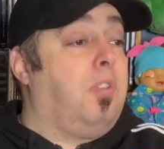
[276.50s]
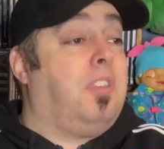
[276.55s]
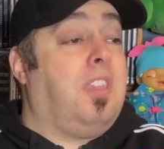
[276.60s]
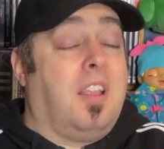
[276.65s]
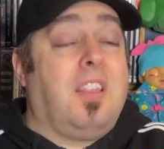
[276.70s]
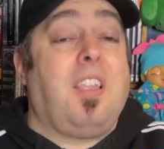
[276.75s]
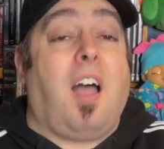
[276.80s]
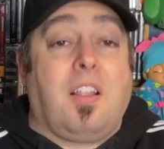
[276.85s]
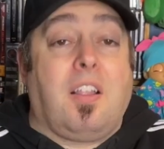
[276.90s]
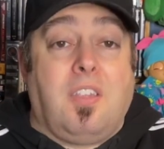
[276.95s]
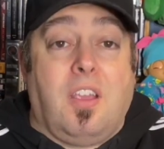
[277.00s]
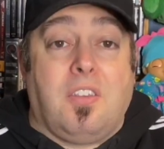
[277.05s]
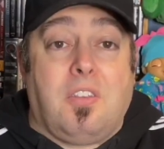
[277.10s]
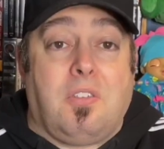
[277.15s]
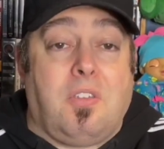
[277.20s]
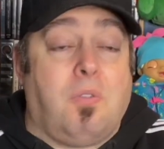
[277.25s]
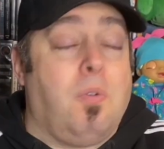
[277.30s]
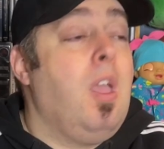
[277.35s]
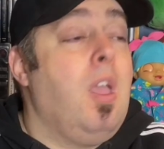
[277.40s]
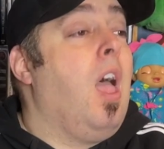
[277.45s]
TikTok does
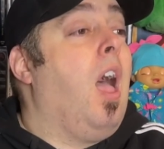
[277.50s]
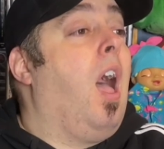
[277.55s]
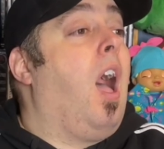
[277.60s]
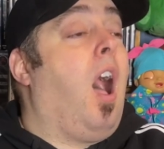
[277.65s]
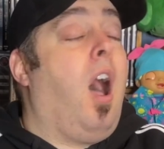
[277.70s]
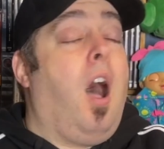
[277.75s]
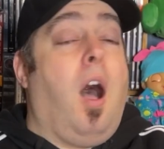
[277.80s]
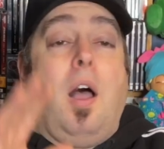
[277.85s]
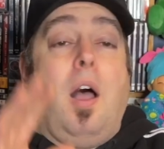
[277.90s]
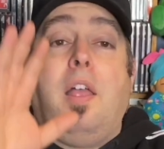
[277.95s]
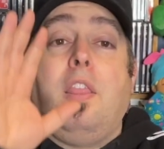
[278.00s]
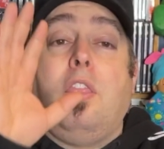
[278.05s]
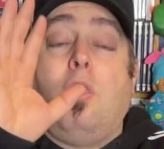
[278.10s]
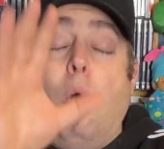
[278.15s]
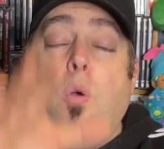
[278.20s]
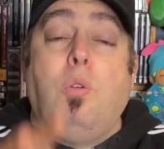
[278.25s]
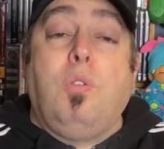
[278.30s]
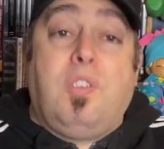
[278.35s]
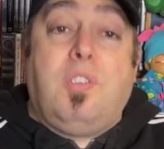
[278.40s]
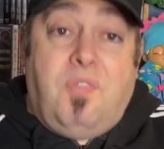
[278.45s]
to you. Uh,
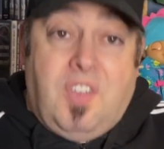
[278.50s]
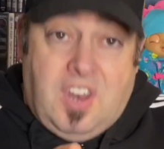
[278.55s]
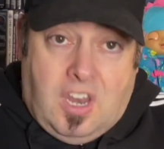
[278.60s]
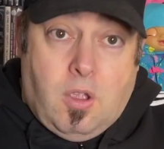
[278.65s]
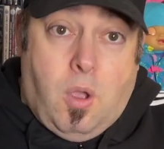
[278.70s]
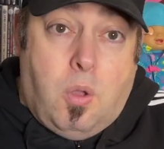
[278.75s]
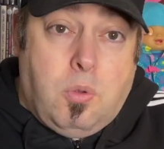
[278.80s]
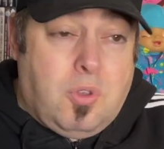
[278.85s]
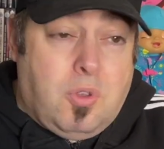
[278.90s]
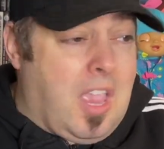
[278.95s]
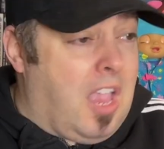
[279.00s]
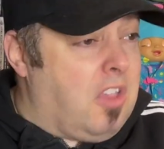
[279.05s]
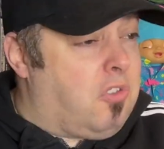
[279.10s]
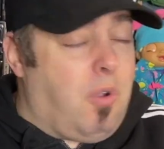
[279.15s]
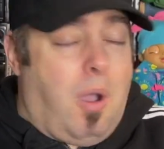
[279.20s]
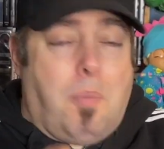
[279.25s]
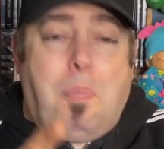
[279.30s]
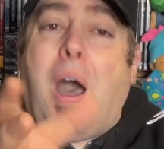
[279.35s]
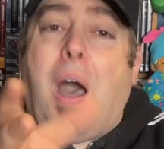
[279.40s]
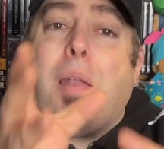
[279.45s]
those videos, okay? So
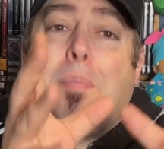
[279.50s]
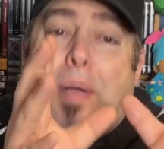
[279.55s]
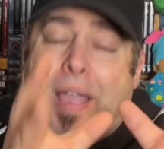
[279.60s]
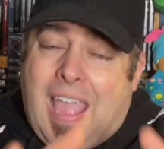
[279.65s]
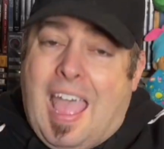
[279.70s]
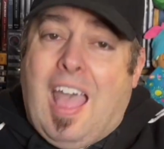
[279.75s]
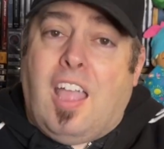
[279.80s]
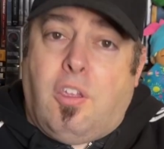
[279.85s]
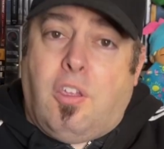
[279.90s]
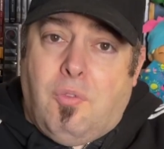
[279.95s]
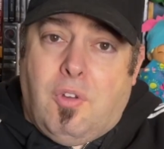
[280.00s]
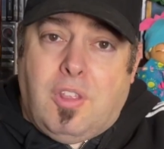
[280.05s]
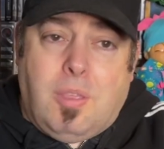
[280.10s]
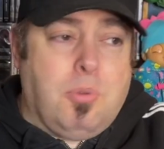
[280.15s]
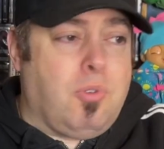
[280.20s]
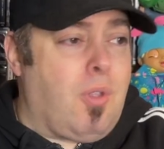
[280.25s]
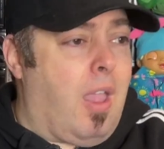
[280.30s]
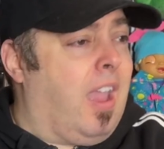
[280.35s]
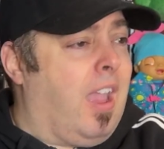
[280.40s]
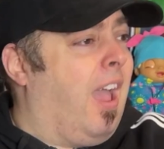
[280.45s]
are part of my algorithm.
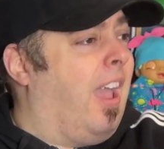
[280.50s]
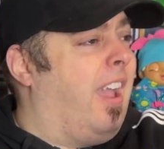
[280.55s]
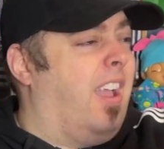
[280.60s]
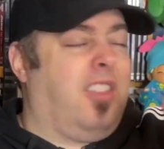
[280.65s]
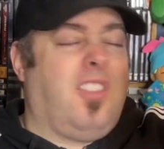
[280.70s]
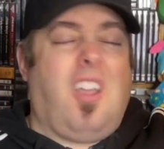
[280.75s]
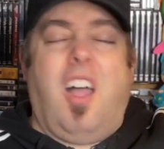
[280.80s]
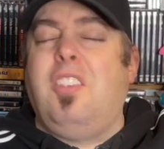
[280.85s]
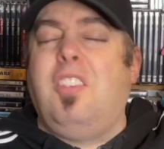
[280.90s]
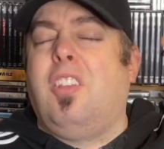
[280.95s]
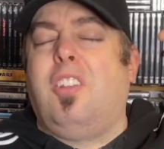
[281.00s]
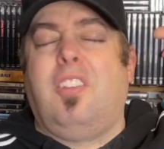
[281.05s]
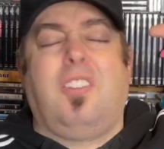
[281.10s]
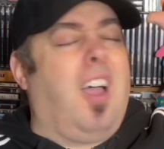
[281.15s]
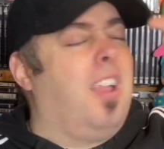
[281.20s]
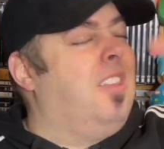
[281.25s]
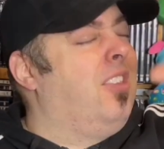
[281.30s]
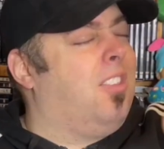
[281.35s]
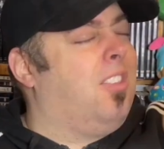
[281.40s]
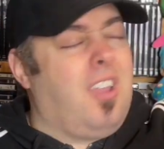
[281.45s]
So I, I got tons of
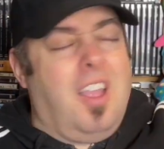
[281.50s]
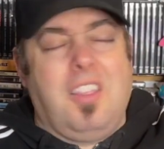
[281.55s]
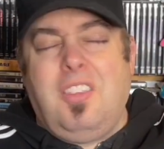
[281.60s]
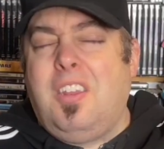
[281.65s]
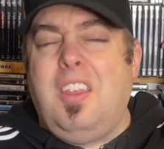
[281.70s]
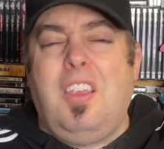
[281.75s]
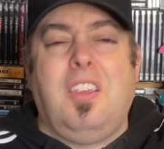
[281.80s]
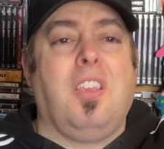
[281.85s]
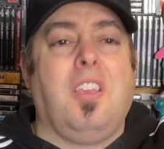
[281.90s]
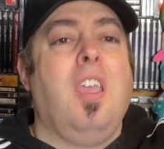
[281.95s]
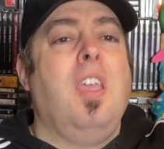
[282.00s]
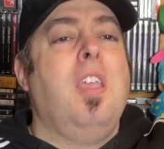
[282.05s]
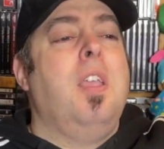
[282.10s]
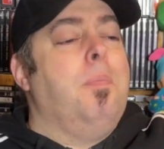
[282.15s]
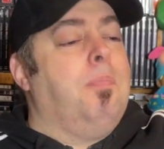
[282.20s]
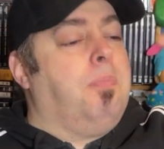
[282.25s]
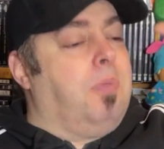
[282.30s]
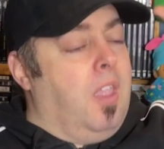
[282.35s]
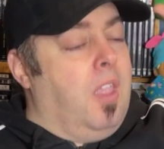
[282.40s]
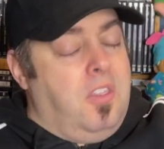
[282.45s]
tons of tons of these
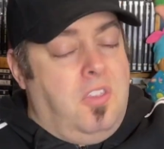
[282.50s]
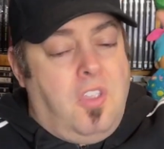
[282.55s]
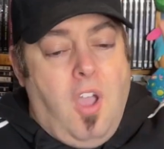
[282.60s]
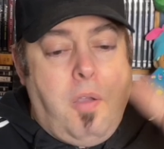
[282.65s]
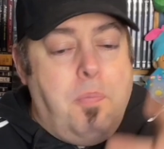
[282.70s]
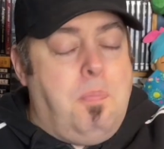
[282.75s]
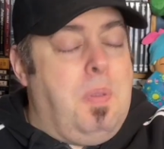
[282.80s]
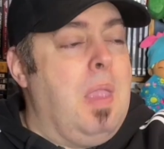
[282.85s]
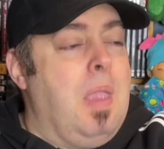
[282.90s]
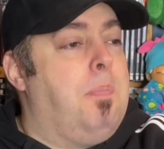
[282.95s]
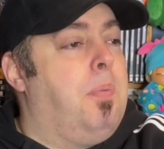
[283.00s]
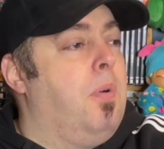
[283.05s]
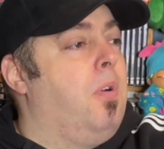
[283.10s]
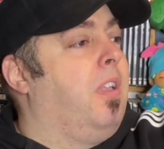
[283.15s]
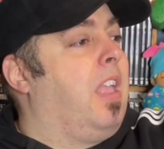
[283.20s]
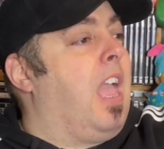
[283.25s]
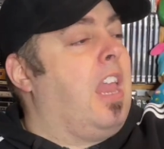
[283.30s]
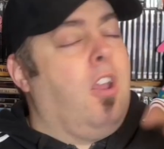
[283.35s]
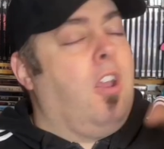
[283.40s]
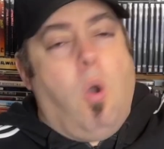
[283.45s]
young people
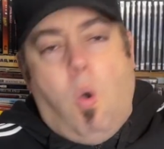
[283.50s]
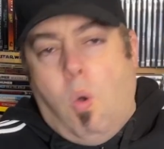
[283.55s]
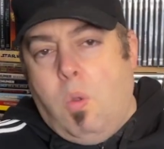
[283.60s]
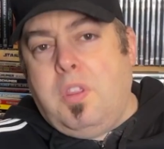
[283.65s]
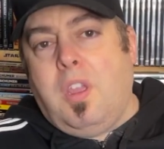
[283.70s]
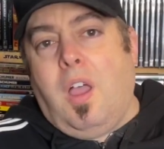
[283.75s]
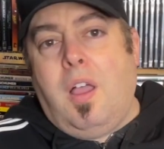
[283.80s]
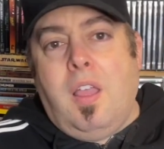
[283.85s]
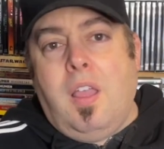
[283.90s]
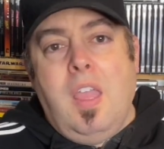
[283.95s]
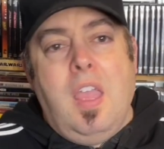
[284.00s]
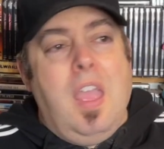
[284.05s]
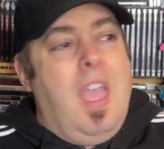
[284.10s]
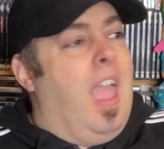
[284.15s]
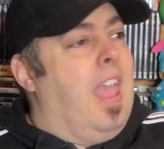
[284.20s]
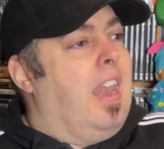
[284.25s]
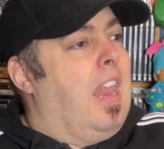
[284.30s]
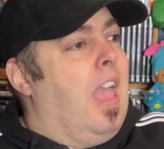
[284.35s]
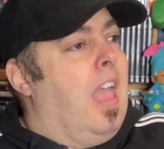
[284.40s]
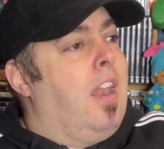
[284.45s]
getting older
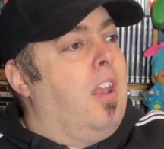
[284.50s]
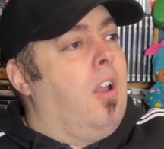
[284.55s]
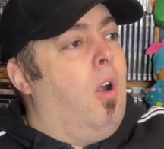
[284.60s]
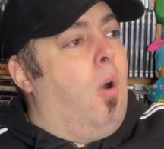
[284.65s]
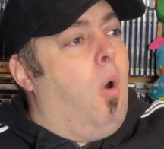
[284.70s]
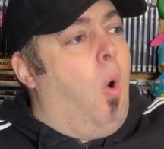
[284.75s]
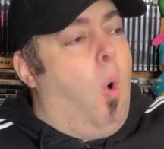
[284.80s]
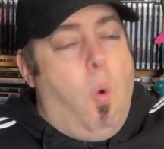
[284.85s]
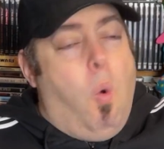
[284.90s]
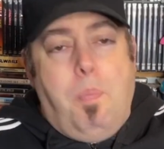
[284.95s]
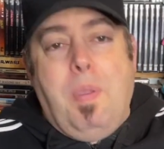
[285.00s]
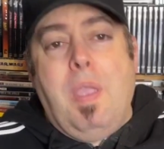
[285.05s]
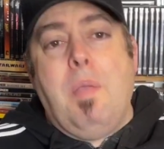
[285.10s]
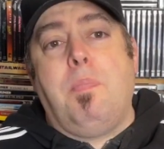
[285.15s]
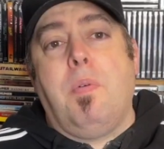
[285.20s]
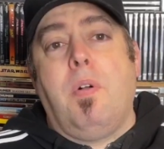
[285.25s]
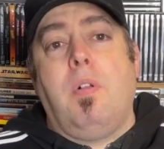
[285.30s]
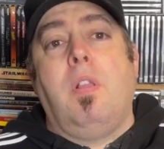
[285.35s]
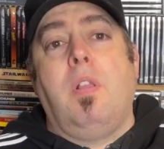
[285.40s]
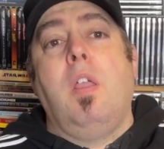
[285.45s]
and then old
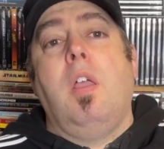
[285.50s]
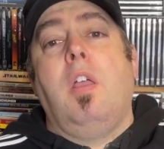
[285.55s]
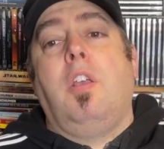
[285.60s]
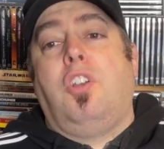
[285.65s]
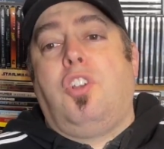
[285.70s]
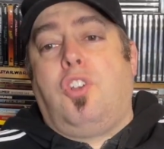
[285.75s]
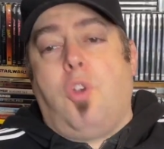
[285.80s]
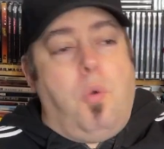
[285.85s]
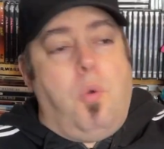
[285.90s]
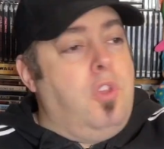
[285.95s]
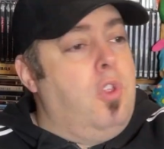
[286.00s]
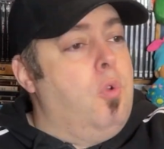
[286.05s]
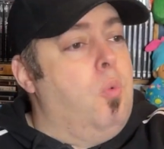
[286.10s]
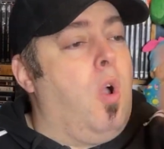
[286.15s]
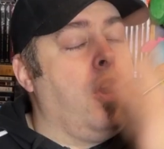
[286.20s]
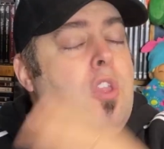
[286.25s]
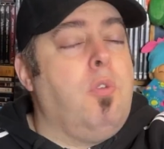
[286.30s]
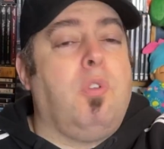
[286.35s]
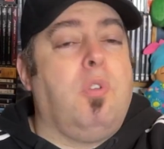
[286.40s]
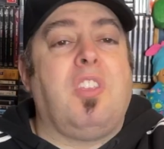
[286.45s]
people showing you
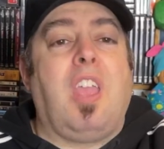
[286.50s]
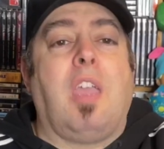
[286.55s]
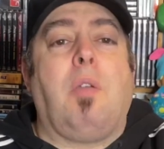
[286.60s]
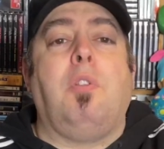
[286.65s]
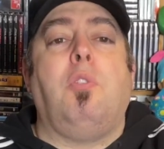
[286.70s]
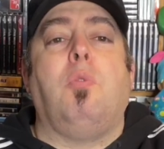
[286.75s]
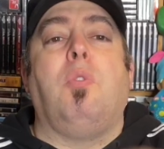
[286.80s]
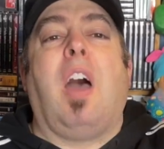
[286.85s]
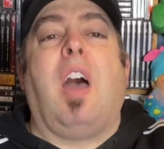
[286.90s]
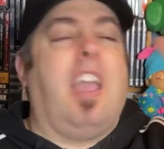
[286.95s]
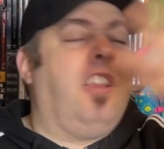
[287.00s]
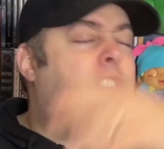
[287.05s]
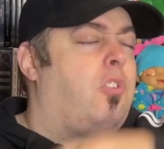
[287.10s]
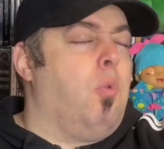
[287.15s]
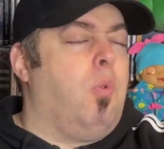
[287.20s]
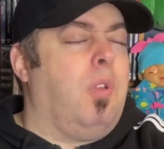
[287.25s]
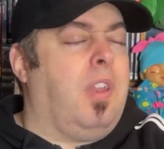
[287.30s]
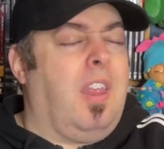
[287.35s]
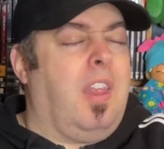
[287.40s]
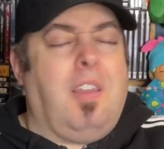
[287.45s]
what it was like when you were in high
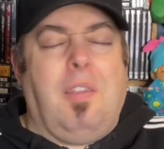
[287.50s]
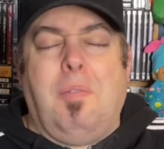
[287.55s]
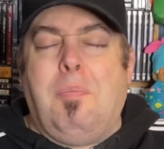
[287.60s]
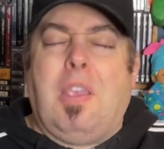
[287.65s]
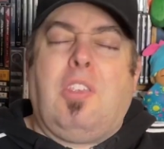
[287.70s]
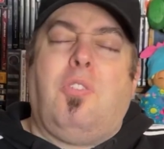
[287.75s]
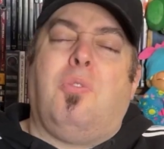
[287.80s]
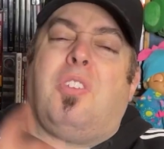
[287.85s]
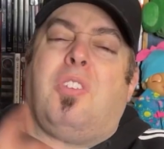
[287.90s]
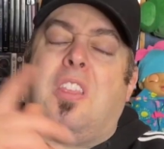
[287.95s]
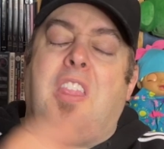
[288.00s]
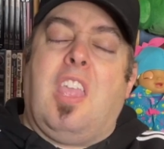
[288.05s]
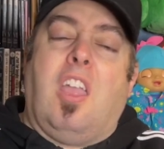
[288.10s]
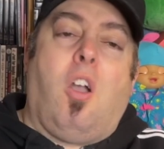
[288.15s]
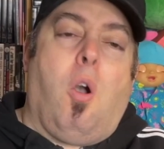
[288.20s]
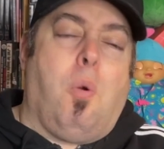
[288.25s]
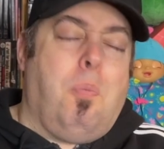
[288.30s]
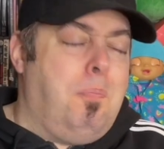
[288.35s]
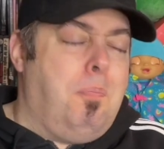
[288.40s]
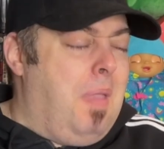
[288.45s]
school. And it makes you sit there and
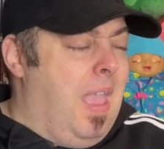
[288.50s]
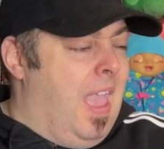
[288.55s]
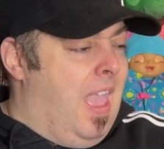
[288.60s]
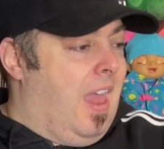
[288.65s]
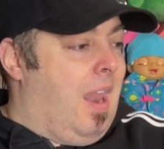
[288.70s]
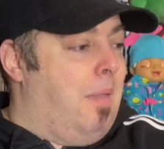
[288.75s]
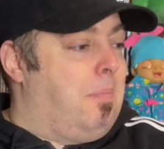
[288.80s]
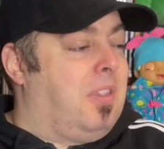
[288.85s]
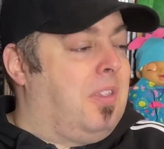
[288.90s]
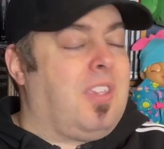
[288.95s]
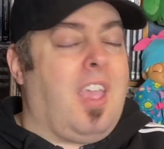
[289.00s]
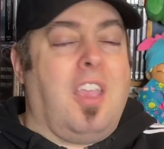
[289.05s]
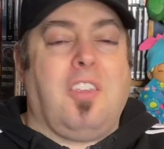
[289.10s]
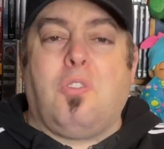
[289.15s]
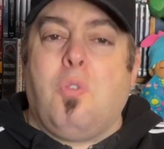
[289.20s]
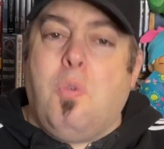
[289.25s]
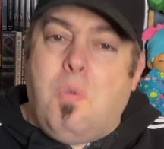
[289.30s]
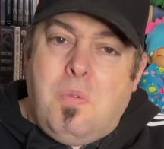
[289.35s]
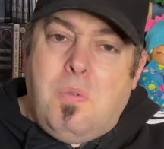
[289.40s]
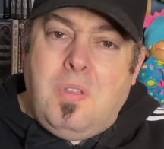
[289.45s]
go, man, I miss high
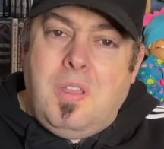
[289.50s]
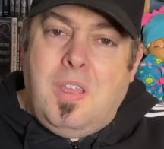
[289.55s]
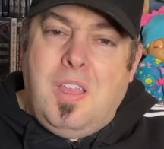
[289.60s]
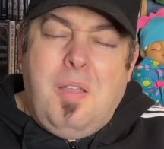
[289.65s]
school.